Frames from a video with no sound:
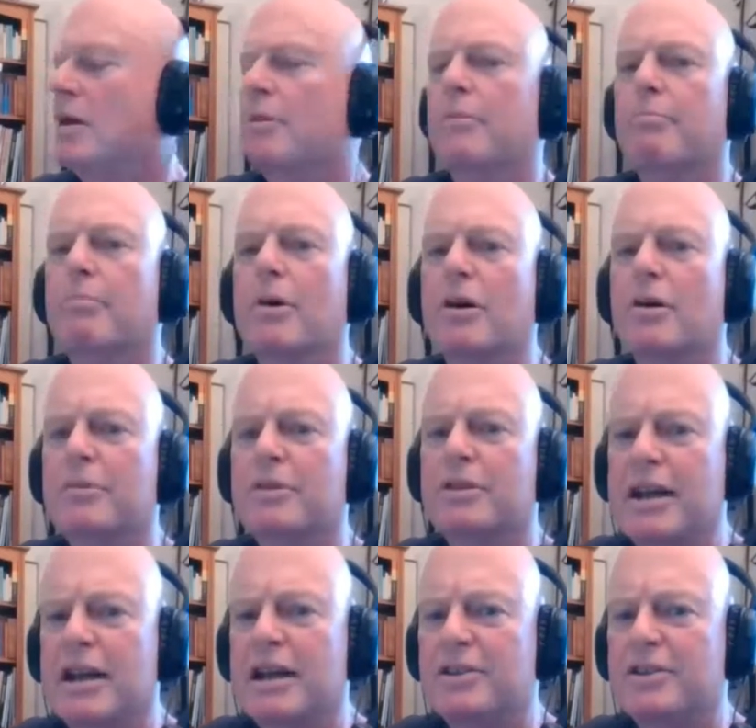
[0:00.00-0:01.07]
Mom and
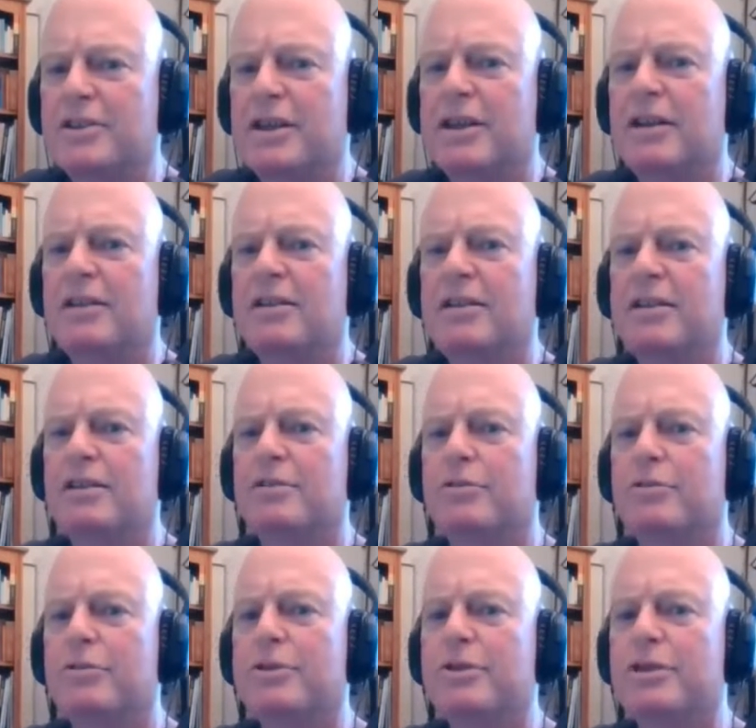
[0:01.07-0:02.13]
Dad sent a little
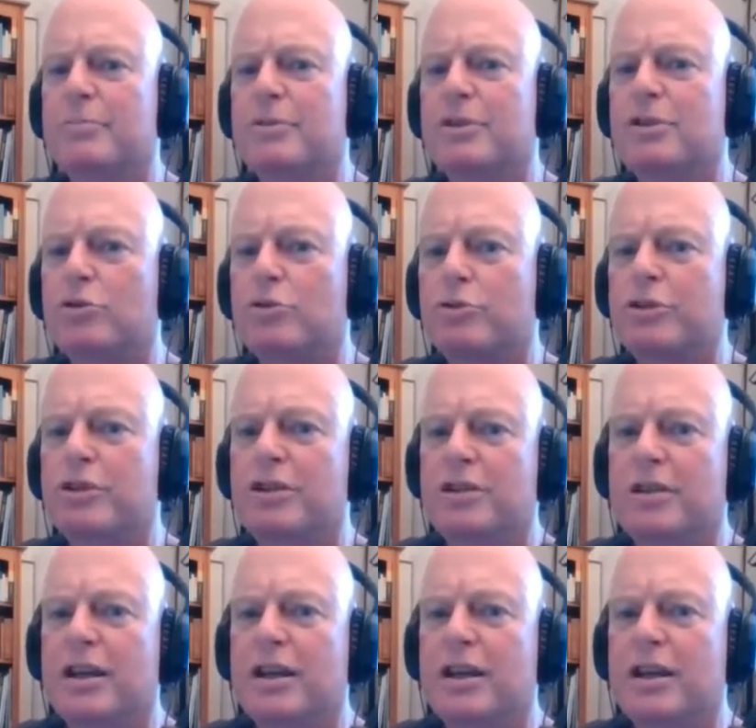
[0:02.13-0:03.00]
Christmas tree.